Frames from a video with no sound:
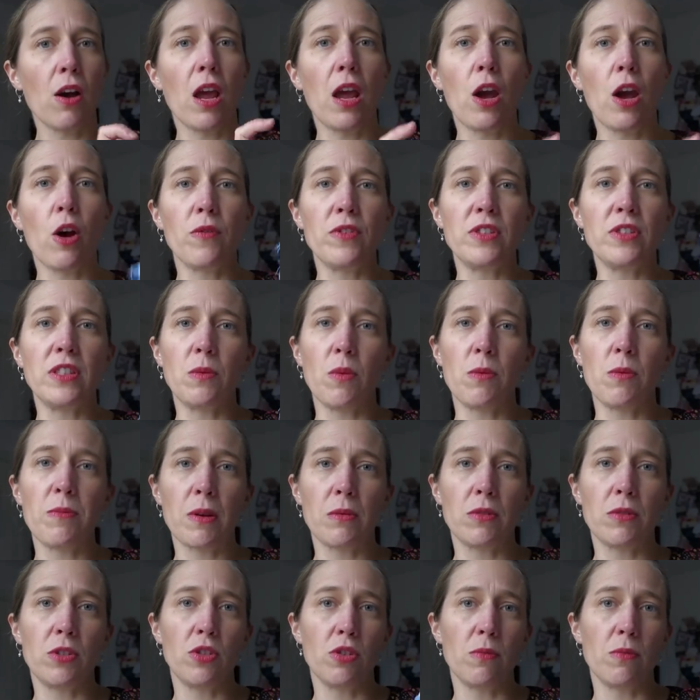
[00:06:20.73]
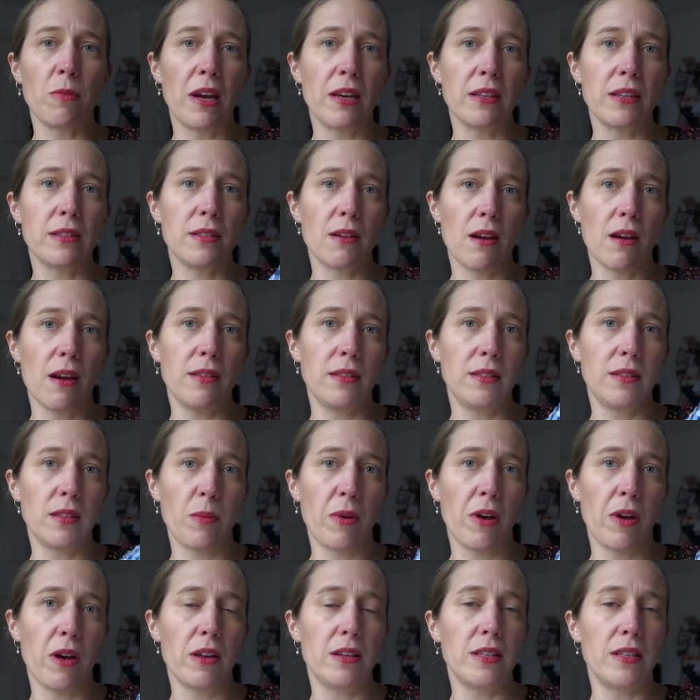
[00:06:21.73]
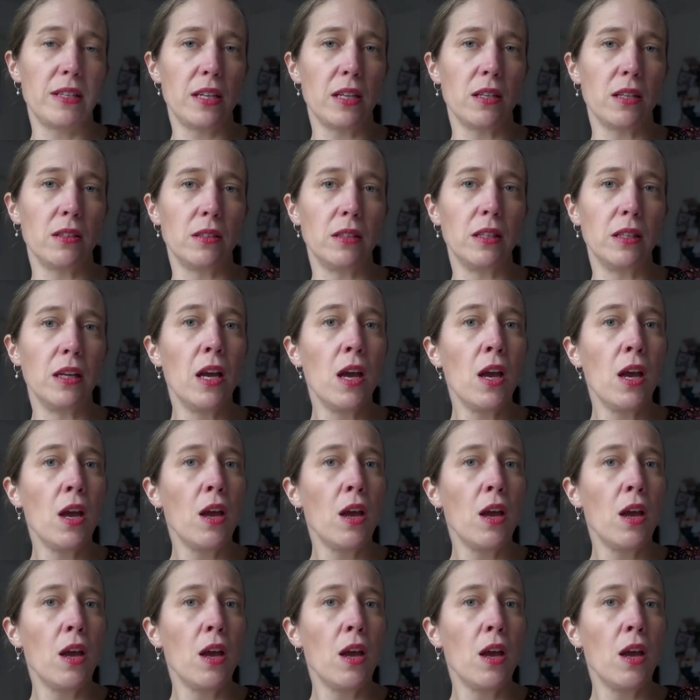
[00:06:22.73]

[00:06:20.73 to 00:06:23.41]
I obviously won't be able to do my side zipper until